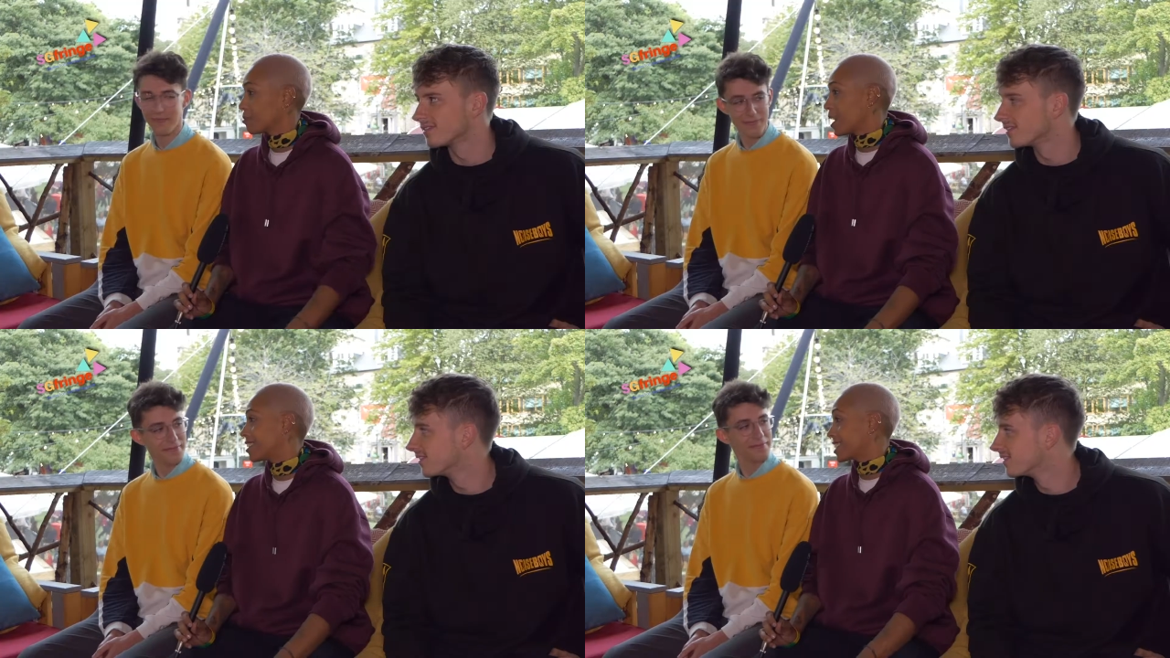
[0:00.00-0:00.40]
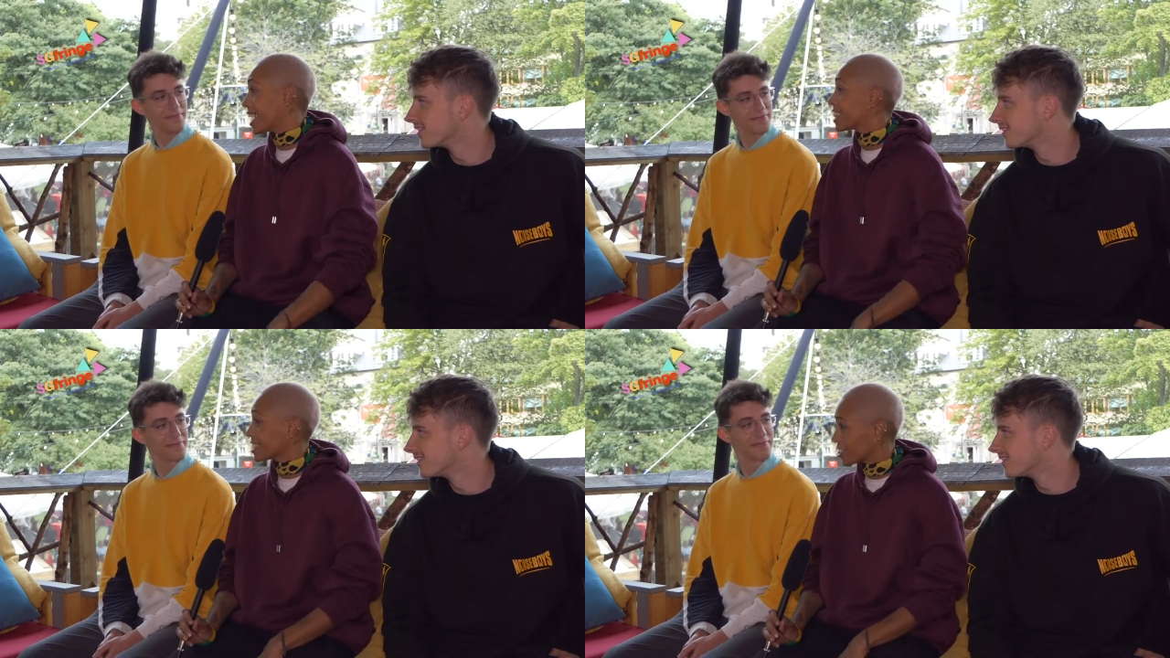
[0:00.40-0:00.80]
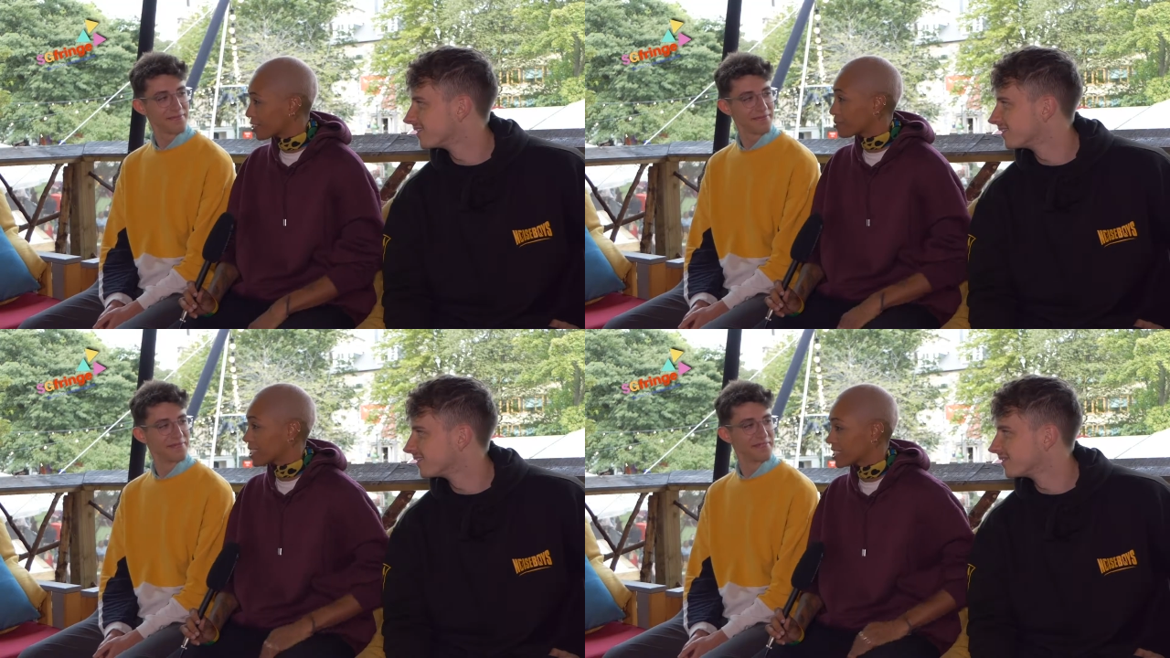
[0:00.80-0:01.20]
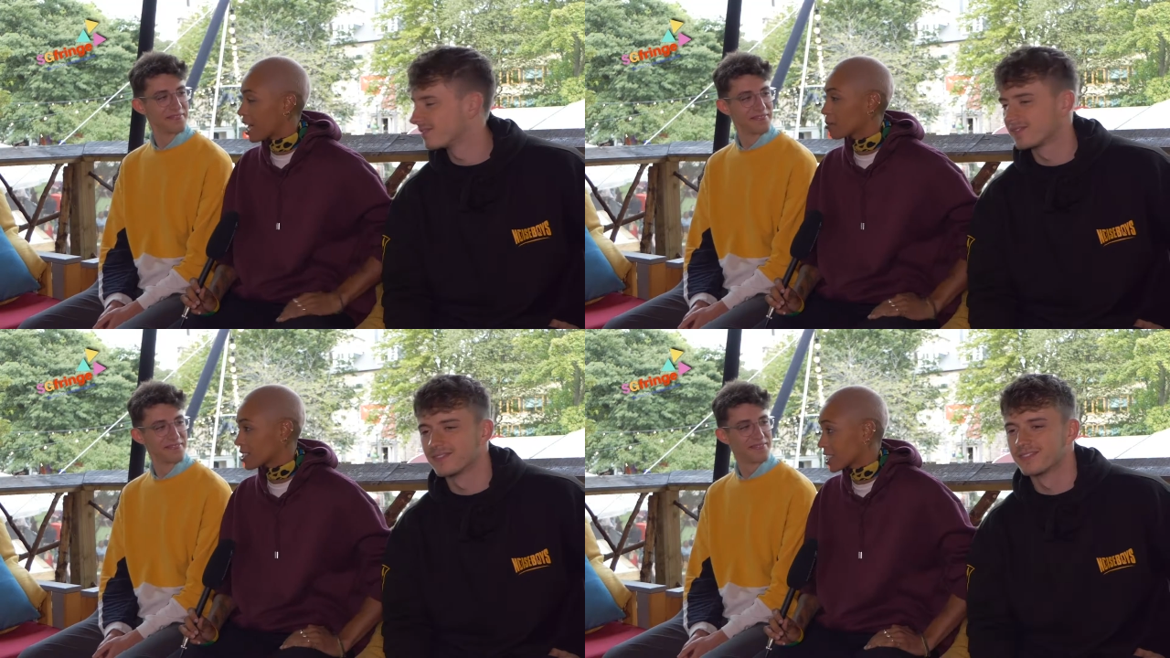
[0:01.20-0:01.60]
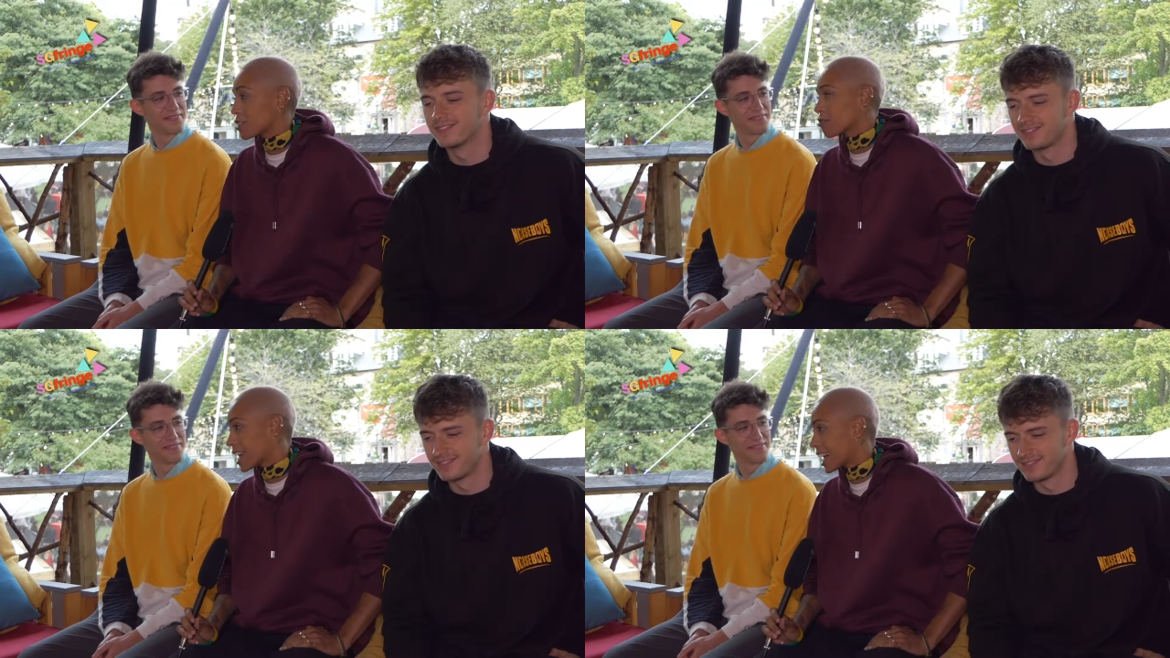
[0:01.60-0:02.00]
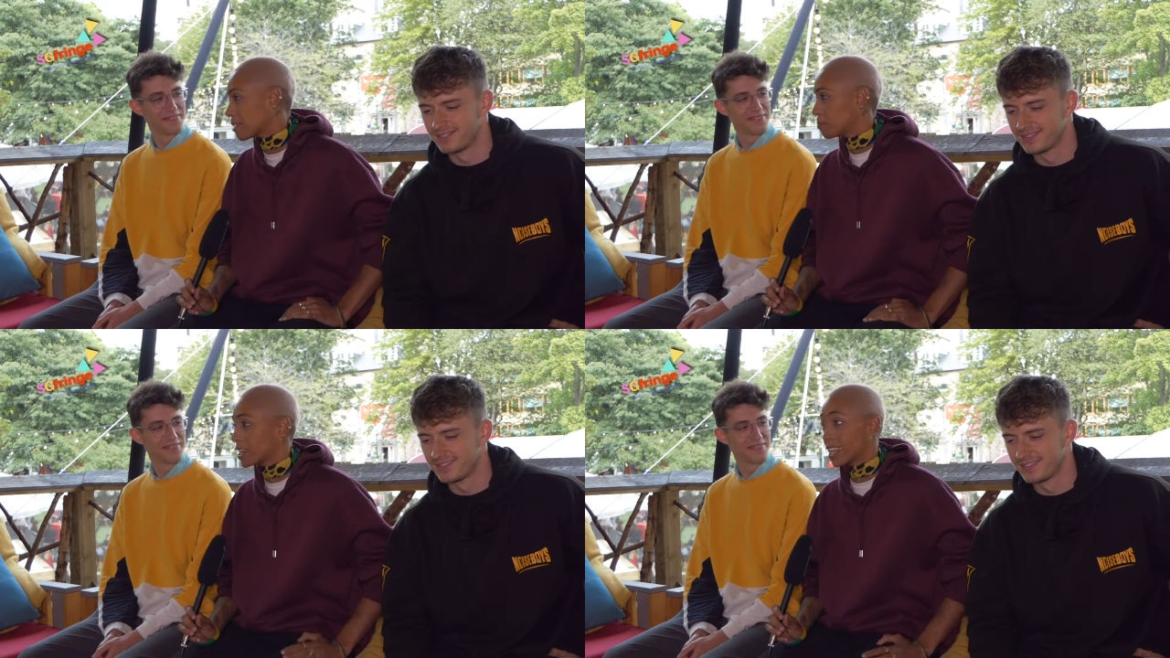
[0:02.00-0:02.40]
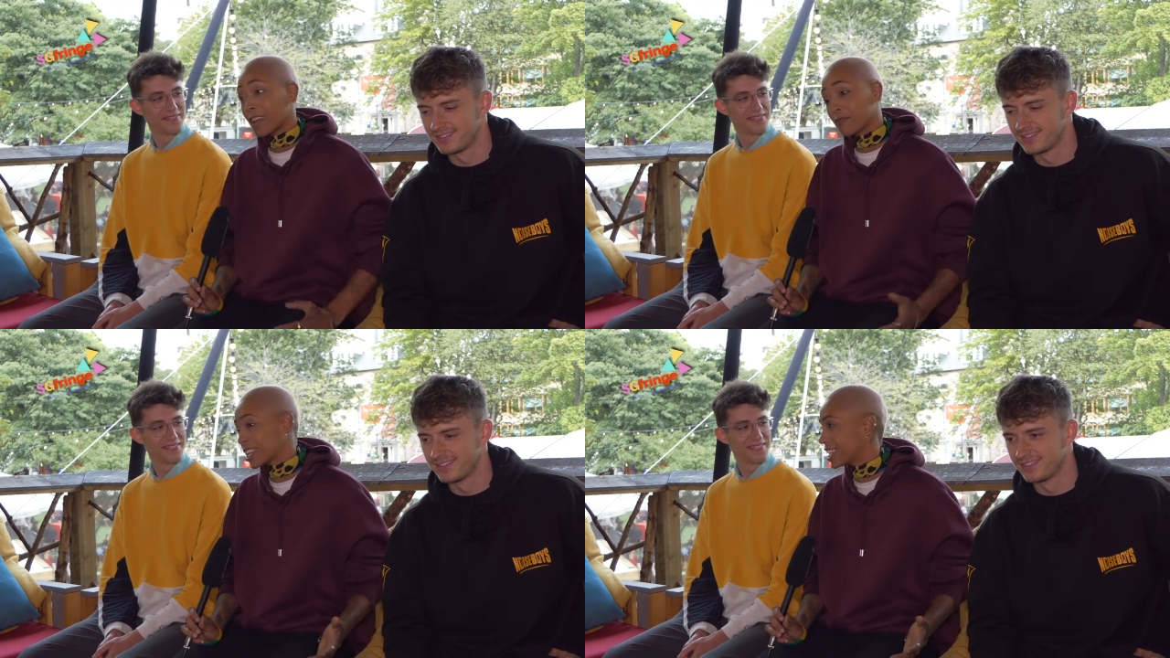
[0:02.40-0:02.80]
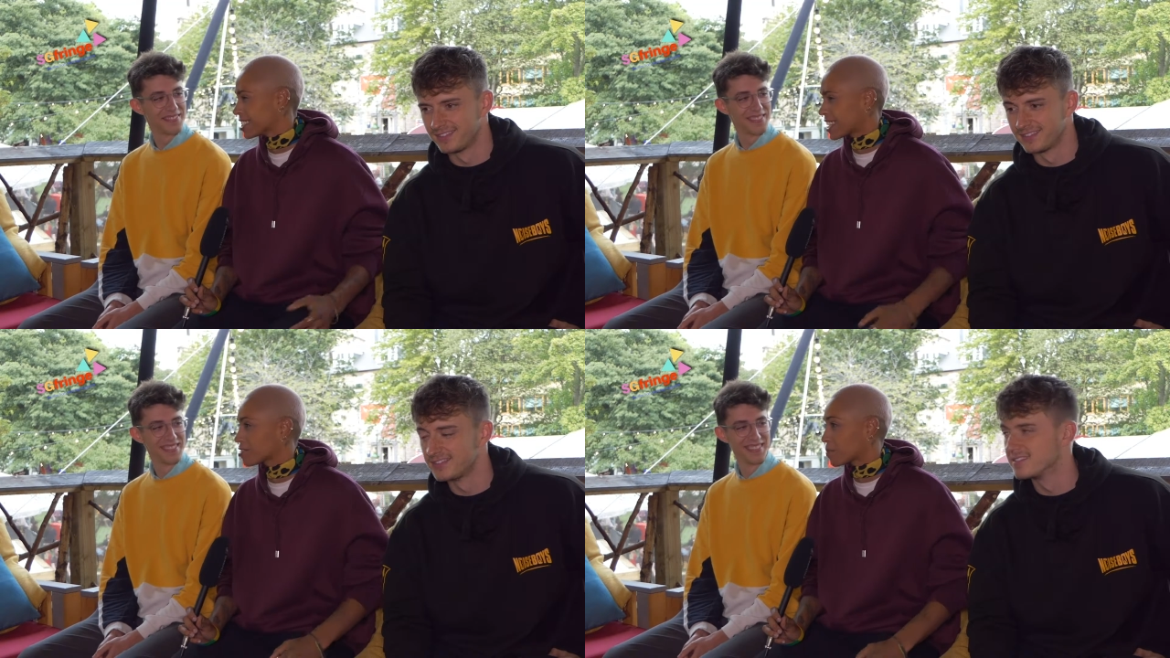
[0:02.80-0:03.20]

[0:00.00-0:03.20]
Speaker 1: wow, yeah, that's a good way to say. It. I would have said narrator, but yeah, ringleader sounds